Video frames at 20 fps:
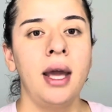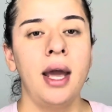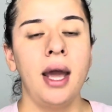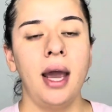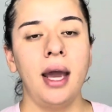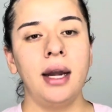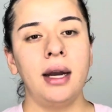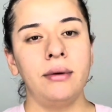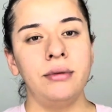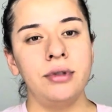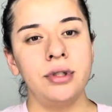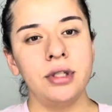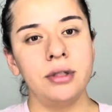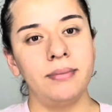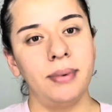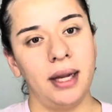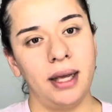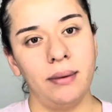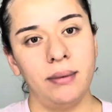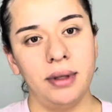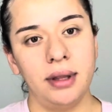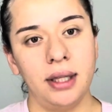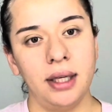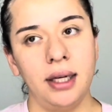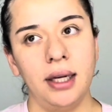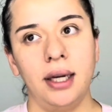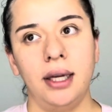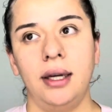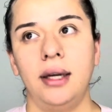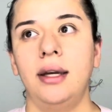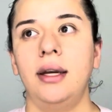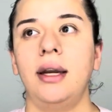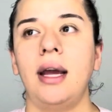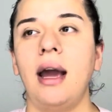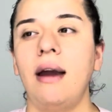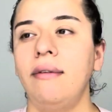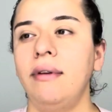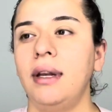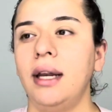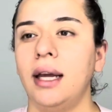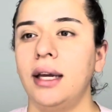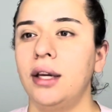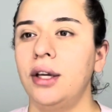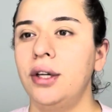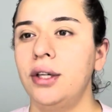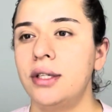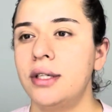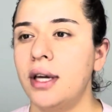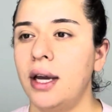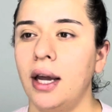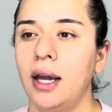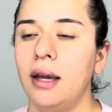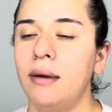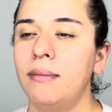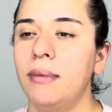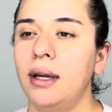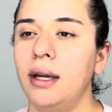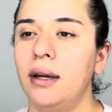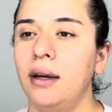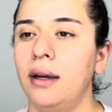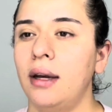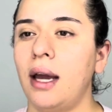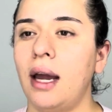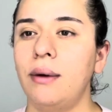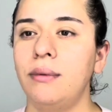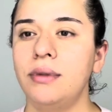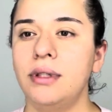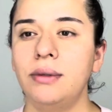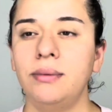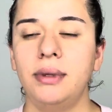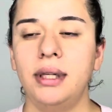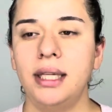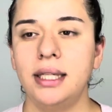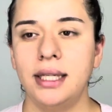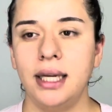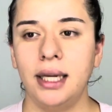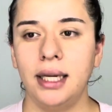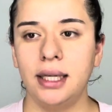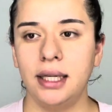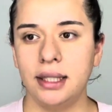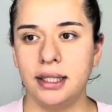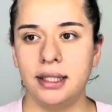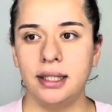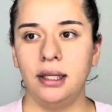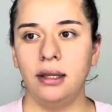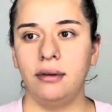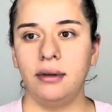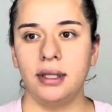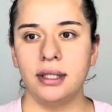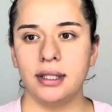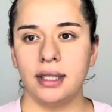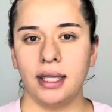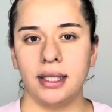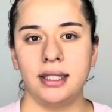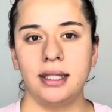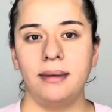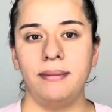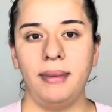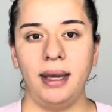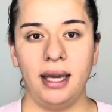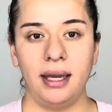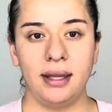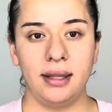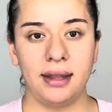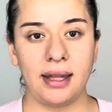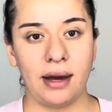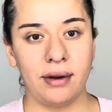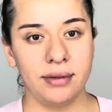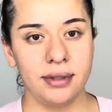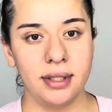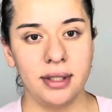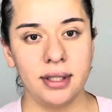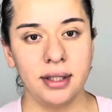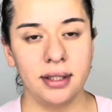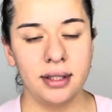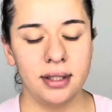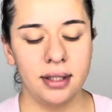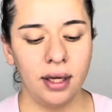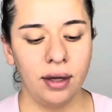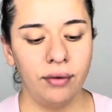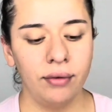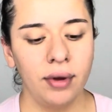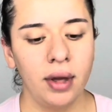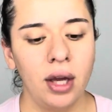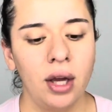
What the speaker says: and I was just playing with it and having like a good time, and I wasn't really taking it serious, like to make thousands and stuff.